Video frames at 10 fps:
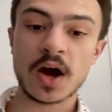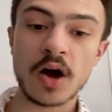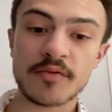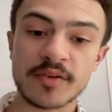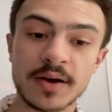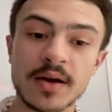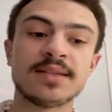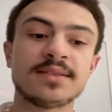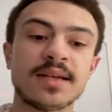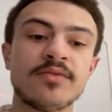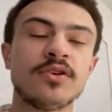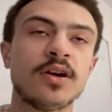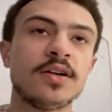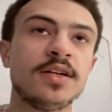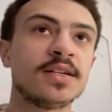offer a
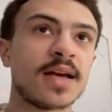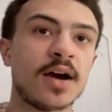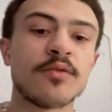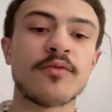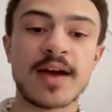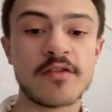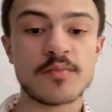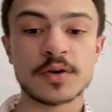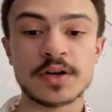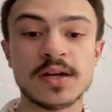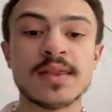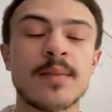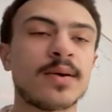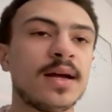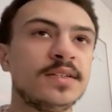$7 discount for everybody
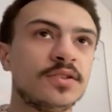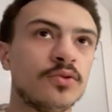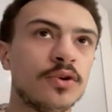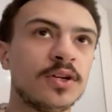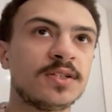that places an order